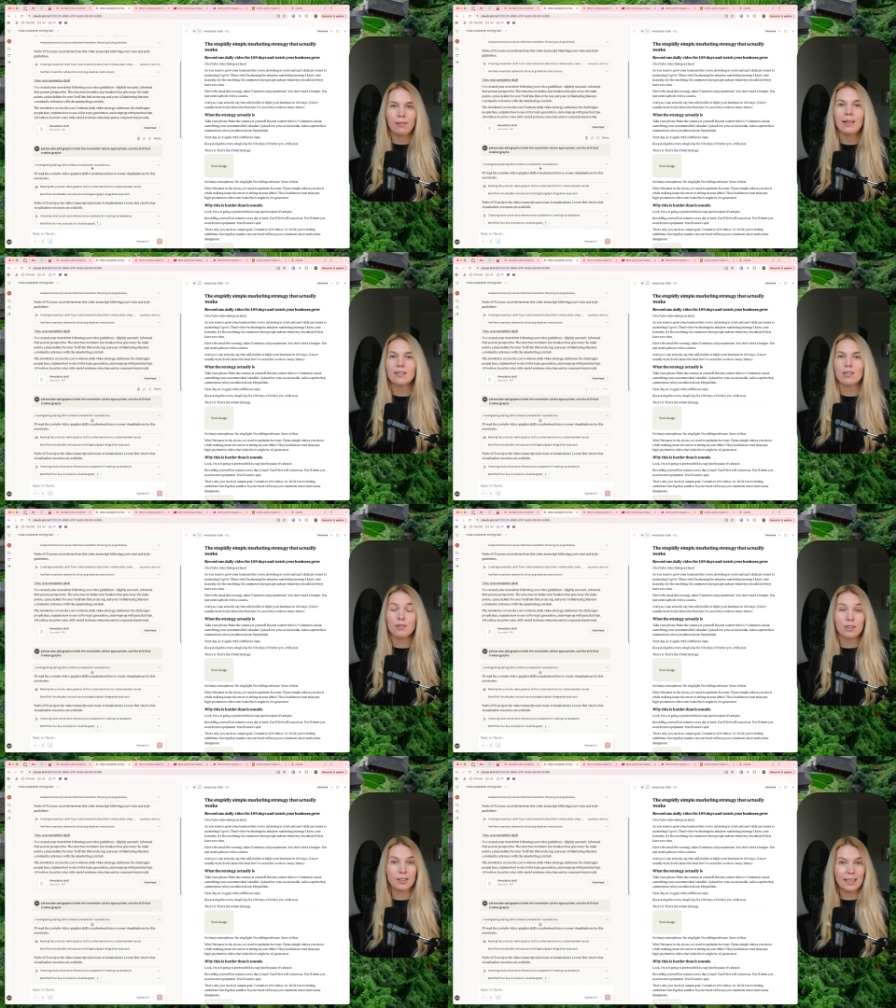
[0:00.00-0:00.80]
let's
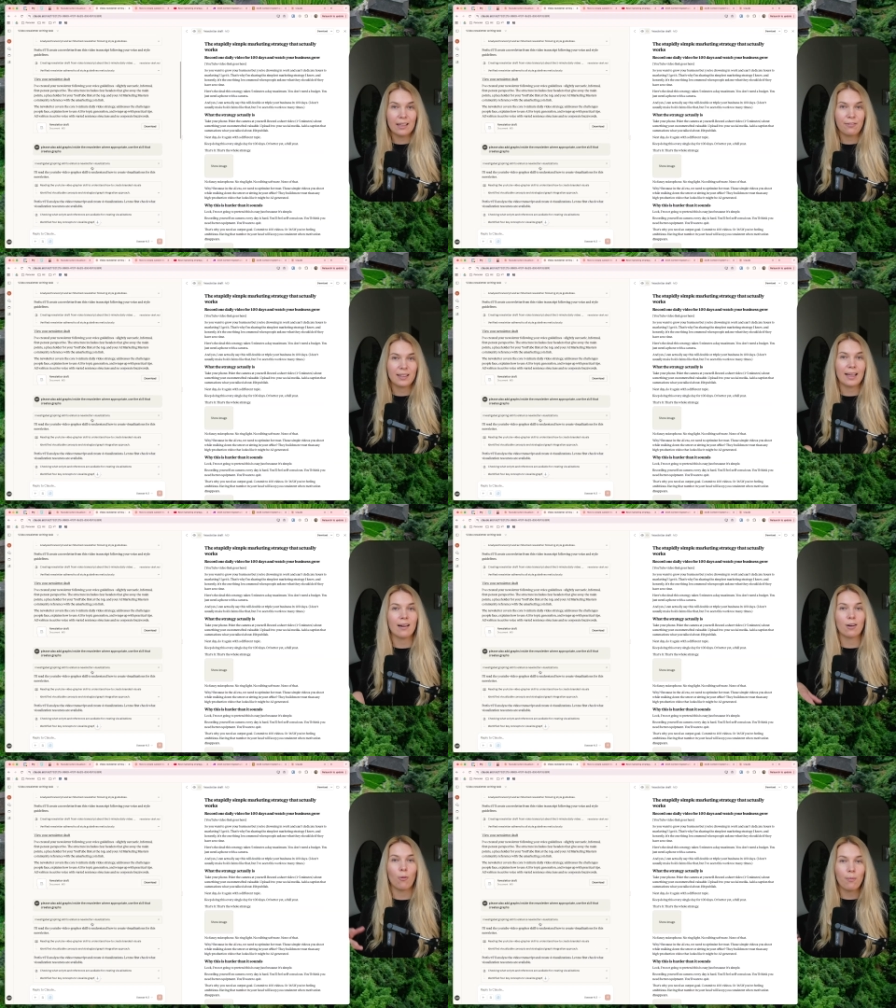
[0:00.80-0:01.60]
also see if it
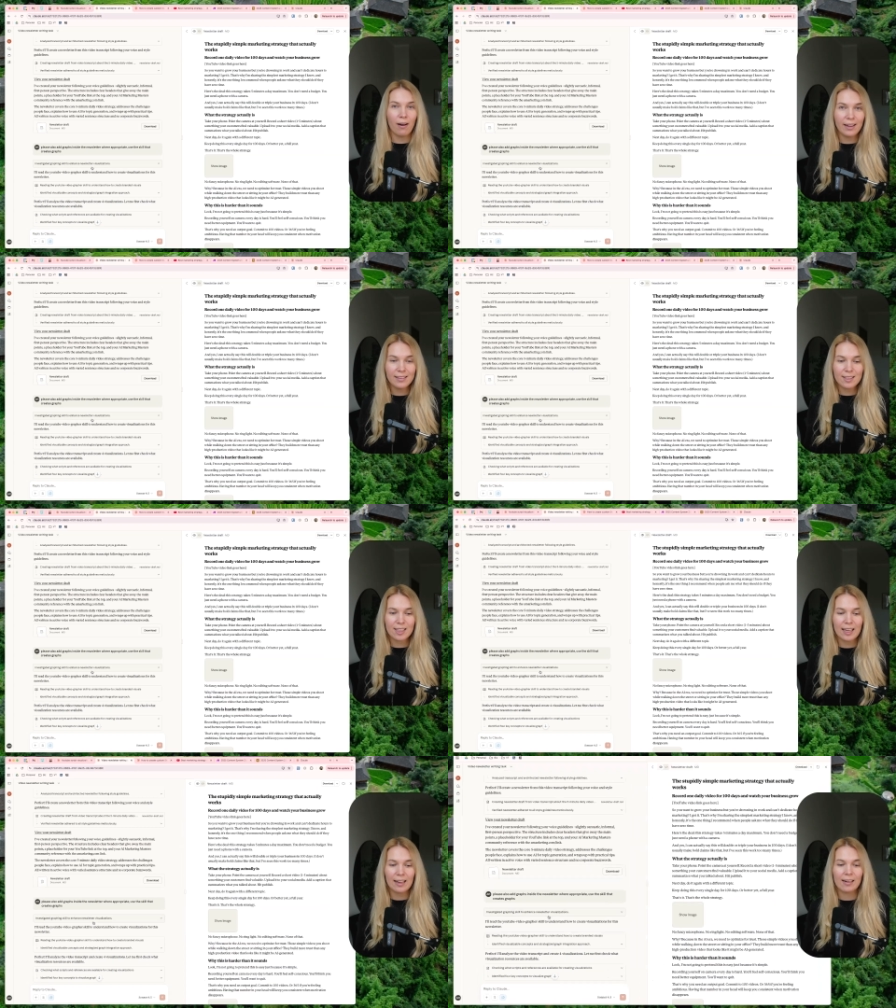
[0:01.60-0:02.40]
can combine the
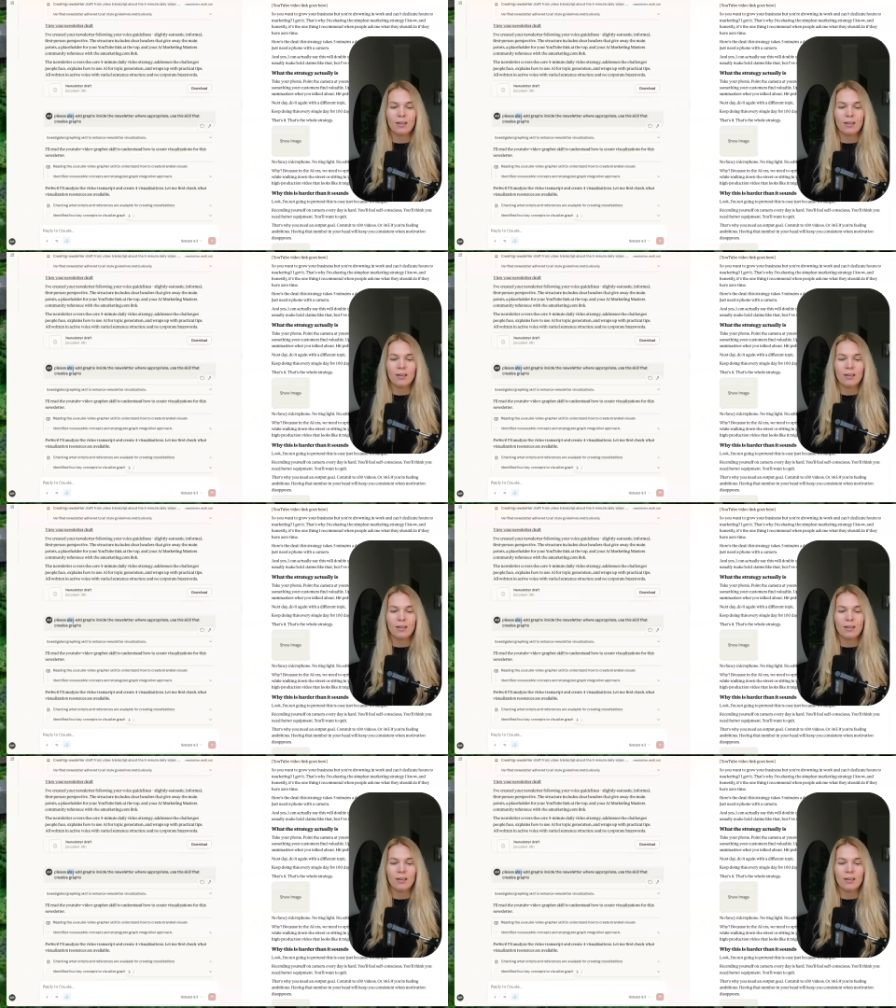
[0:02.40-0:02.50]
skills.